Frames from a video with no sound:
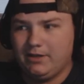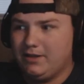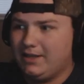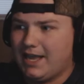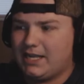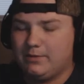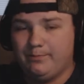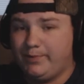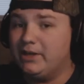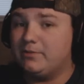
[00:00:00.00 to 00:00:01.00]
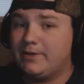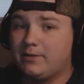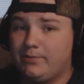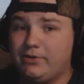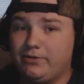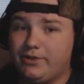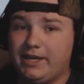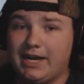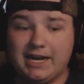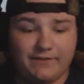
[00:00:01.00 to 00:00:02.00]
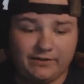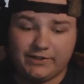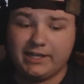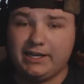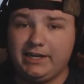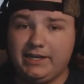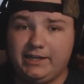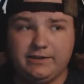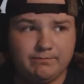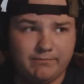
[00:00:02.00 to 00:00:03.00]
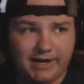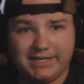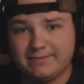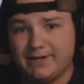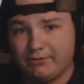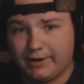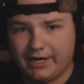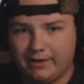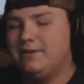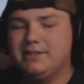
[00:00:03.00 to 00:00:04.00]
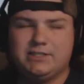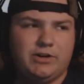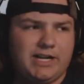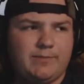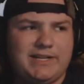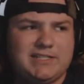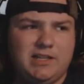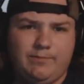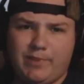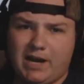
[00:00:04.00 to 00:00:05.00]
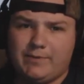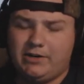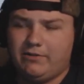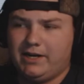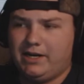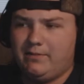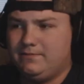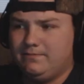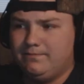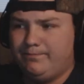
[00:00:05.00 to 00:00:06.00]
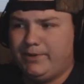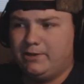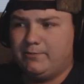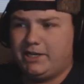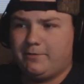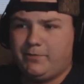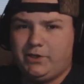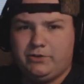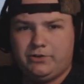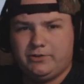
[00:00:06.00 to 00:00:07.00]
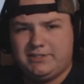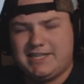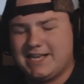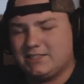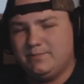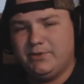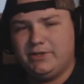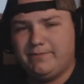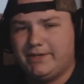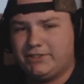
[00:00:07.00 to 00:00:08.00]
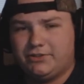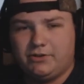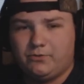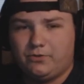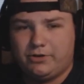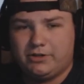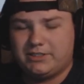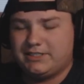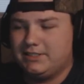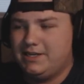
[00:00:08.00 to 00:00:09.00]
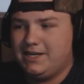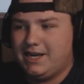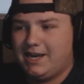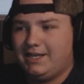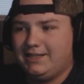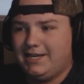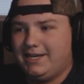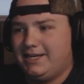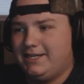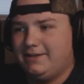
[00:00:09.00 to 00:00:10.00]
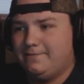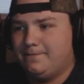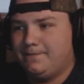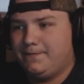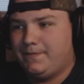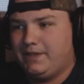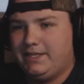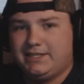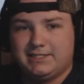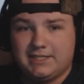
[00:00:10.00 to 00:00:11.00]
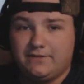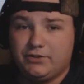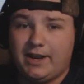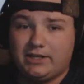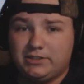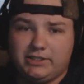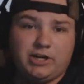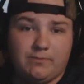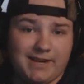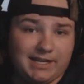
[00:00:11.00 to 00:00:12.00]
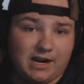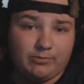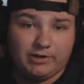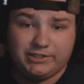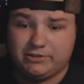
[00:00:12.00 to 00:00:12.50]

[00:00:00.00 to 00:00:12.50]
I could build my computer then. I have everything I need minus my RAM. So I could basically buy my RAM, build my computer, test boot it, make sure it works, and then get the stuff to actually, you know, make it operational